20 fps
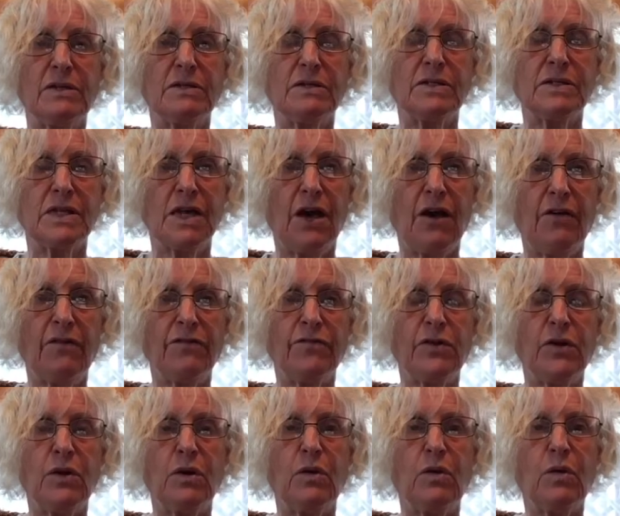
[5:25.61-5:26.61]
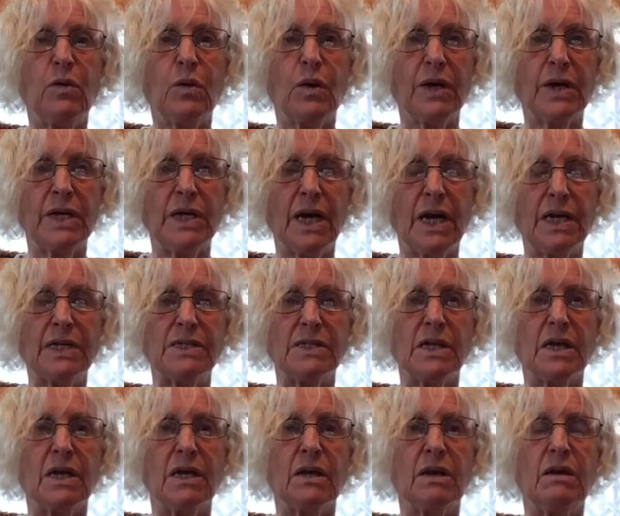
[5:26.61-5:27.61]

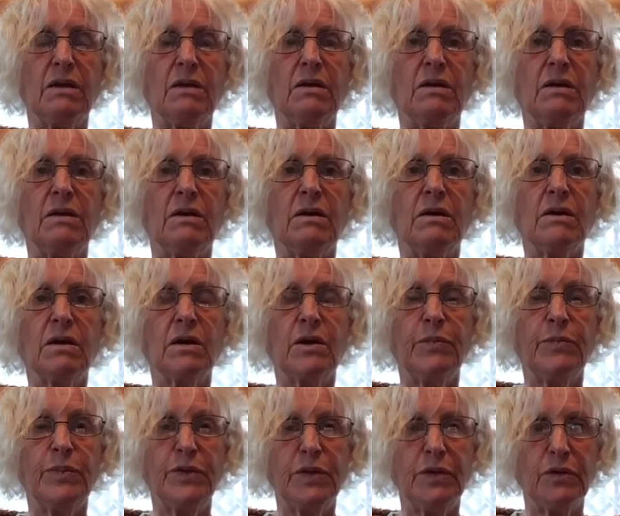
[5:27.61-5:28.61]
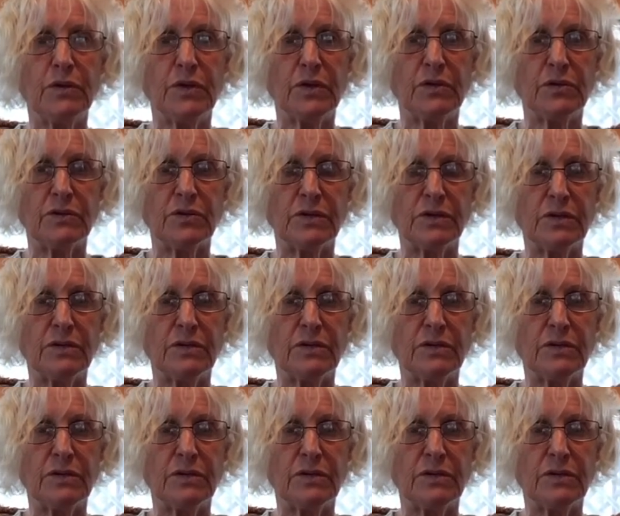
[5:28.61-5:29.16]
self-organizing computers.